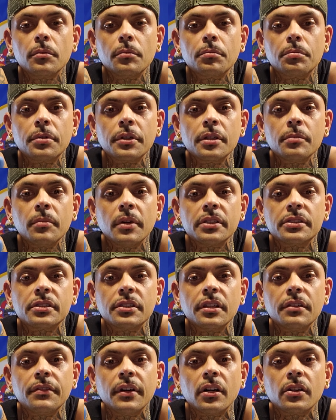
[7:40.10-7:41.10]
pretty much
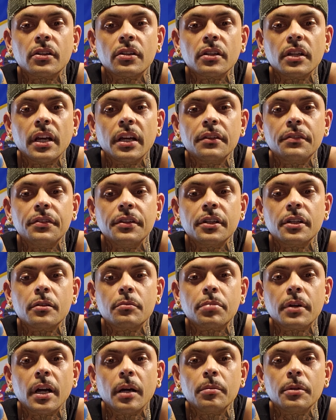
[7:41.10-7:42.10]
live out her life here and
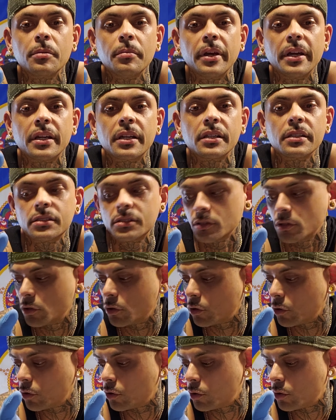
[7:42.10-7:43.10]
probably make us a
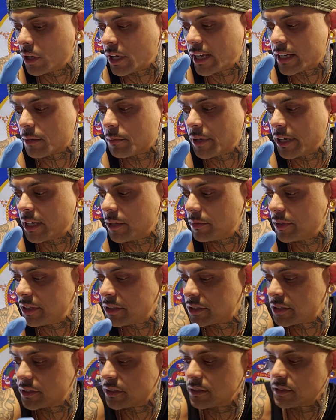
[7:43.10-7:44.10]
whole lot of
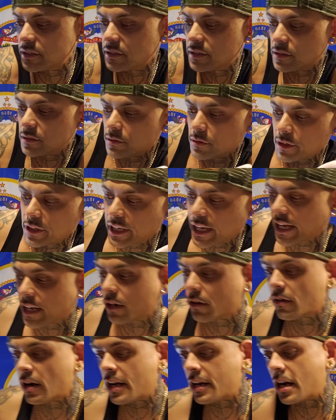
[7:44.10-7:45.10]
babies. We got
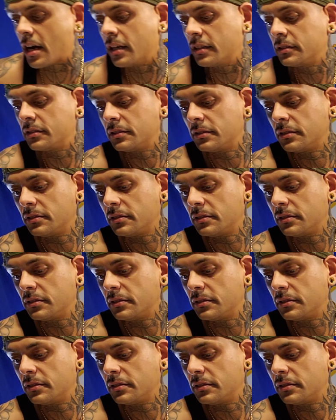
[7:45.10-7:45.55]
a runner.